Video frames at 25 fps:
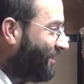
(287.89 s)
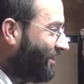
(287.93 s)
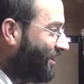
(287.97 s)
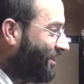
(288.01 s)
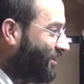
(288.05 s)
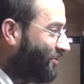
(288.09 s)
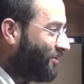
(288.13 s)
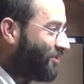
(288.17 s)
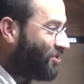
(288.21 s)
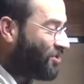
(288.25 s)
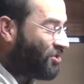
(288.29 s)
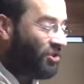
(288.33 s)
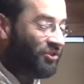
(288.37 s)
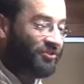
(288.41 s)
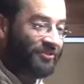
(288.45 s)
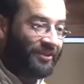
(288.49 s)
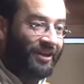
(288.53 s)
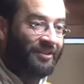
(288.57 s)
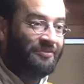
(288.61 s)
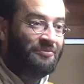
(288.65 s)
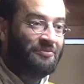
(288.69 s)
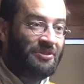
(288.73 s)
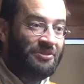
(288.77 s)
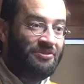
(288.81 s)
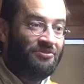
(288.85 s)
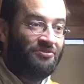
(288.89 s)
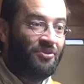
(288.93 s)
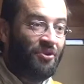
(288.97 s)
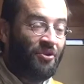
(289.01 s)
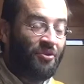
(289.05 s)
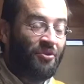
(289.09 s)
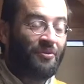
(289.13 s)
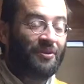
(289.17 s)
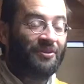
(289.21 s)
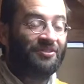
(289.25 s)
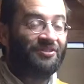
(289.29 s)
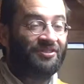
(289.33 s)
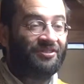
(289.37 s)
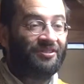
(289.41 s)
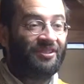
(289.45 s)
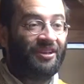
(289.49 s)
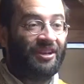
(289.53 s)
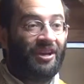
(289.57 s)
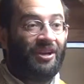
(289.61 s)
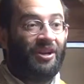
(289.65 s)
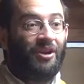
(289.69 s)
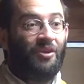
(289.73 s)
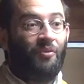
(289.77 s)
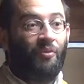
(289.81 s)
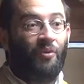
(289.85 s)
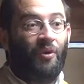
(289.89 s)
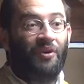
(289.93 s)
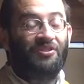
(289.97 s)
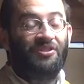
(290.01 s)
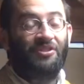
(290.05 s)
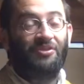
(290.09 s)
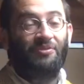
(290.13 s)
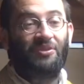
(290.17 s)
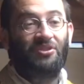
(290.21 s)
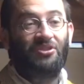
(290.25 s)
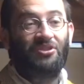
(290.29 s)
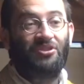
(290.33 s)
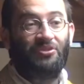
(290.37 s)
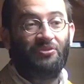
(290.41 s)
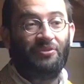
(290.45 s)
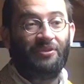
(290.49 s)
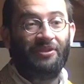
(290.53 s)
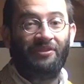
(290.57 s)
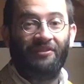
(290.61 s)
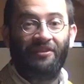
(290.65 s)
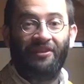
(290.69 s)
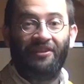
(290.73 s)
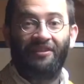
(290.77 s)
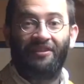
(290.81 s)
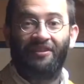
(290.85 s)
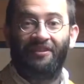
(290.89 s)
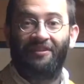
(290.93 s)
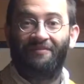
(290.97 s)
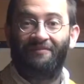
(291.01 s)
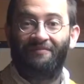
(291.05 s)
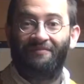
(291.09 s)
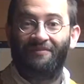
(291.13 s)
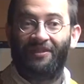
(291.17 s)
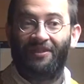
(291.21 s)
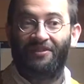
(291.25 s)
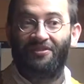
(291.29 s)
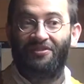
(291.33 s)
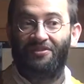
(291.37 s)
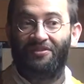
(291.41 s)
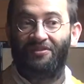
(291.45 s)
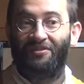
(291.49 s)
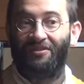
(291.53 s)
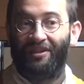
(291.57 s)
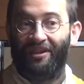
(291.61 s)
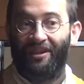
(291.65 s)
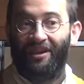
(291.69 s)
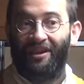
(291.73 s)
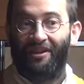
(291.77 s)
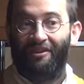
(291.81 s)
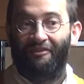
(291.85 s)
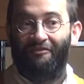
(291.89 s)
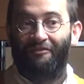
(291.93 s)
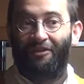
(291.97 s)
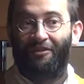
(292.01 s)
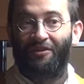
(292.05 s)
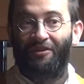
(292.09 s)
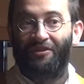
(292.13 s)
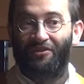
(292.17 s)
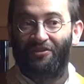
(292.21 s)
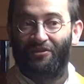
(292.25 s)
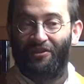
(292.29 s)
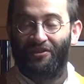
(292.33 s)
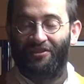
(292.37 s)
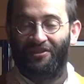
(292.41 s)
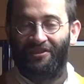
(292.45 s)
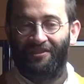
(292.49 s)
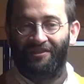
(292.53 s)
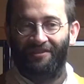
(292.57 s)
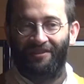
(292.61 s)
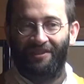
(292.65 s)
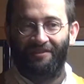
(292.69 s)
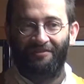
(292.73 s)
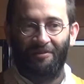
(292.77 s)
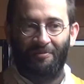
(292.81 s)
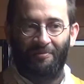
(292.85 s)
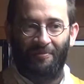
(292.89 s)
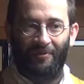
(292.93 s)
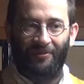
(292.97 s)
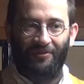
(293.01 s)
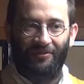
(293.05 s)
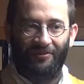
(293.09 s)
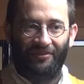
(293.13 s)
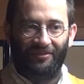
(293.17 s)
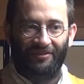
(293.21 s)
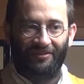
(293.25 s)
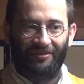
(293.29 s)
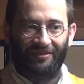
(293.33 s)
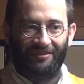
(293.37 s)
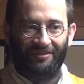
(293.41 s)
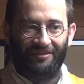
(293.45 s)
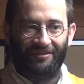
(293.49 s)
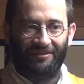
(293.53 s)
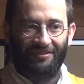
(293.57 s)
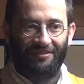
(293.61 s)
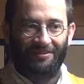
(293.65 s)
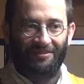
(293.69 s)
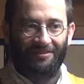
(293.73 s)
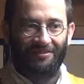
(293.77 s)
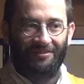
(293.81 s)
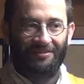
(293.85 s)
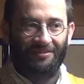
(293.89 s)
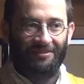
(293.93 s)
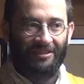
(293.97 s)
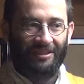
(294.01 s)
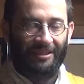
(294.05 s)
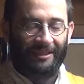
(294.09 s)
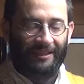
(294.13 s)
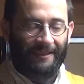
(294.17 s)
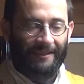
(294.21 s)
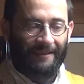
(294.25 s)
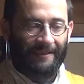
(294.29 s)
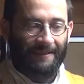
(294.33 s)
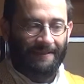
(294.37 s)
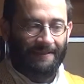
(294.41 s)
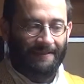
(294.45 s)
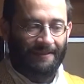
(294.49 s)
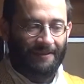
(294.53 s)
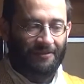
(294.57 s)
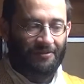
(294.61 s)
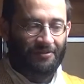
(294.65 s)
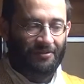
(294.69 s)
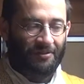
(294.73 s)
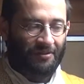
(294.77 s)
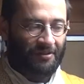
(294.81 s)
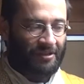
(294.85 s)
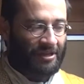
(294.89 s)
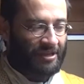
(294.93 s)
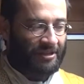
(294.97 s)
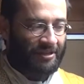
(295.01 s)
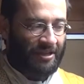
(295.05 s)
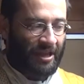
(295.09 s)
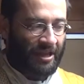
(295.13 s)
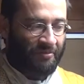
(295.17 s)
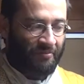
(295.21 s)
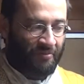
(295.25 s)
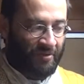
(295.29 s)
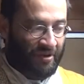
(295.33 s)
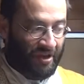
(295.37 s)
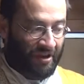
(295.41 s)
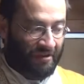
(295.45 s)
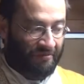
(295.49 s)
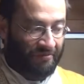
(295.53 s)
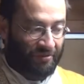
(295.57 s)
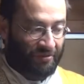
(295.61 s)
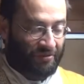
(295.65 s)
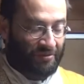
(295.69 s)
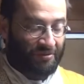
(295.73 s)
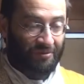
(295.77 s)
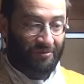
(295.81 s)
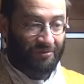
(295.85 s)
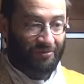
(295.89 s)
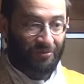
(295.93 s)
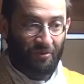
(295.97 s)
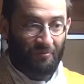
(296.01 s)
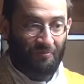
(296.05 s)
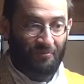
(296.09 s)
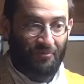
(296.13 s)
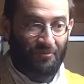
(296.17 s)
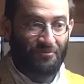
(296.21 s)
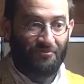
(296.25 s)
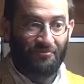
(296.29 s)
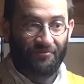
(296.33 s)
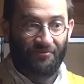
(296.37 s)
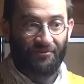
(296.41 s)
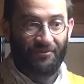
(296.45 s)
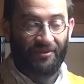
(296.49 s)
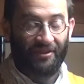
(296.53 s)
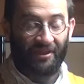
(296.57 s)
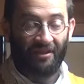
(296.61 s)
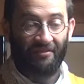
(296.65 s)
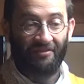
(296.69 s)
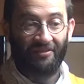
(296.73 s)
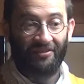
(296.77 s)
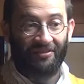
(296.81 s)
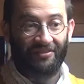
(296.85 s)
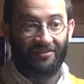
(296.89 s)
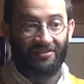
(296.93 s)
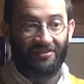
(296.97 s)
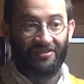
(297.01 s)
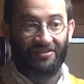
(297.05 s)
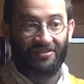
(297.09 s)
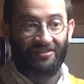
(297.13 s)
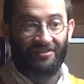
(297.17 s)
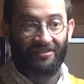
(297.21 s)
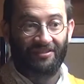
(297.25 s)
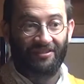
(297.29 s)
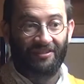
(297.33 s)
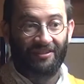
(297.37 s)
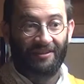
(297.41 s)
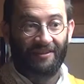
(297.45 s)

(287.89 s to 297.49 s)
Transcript: And we know what he was doing there. That's a very interesting development. And we have the proof, the evidence.